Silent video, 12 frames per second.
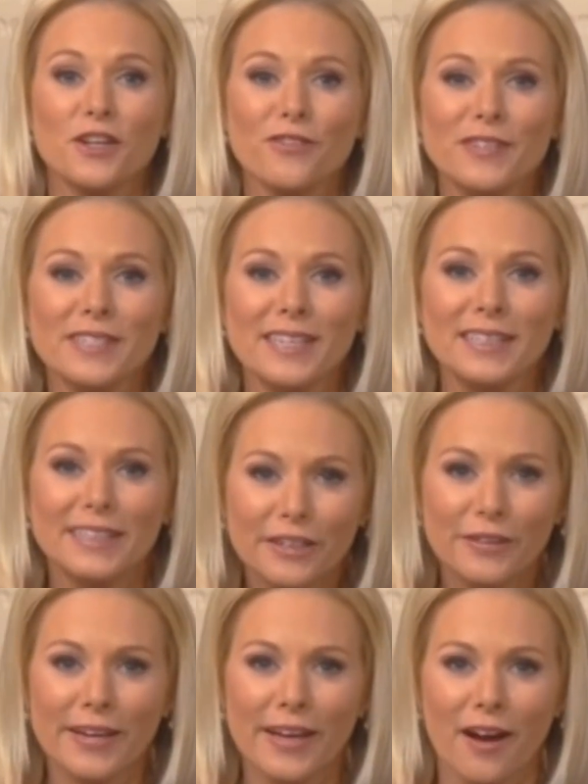served as a
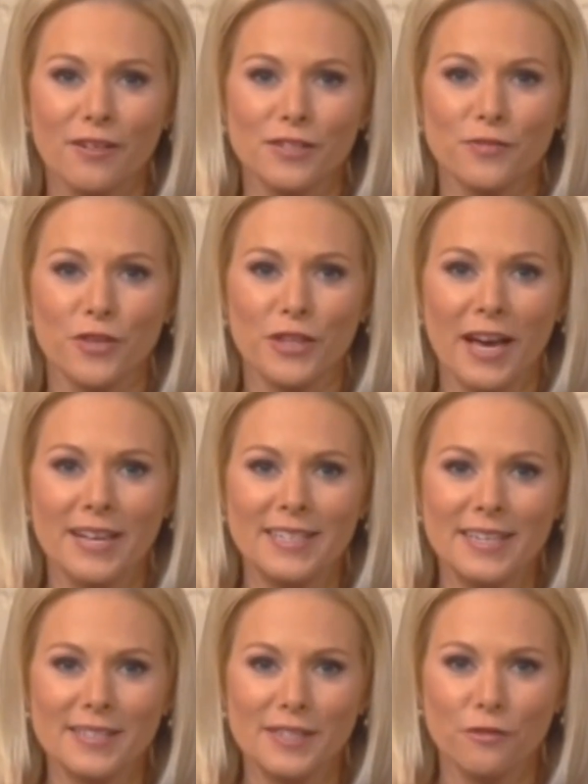clearinghouse for the
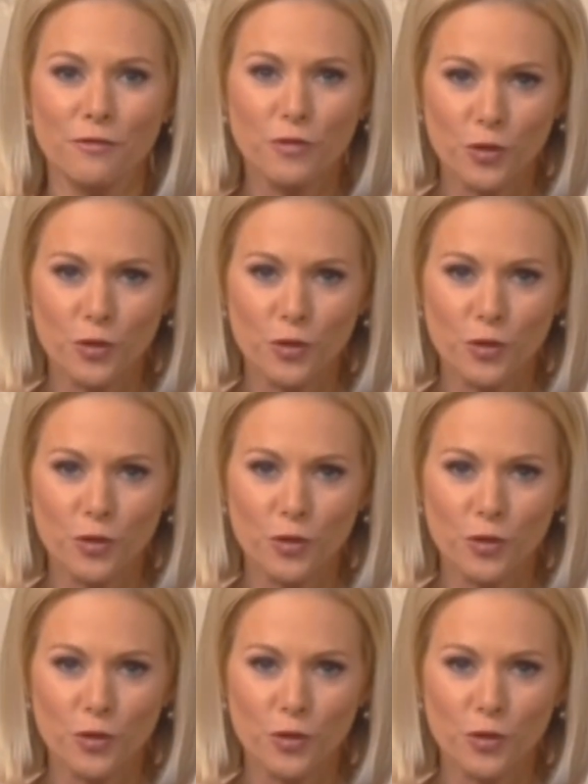ideas that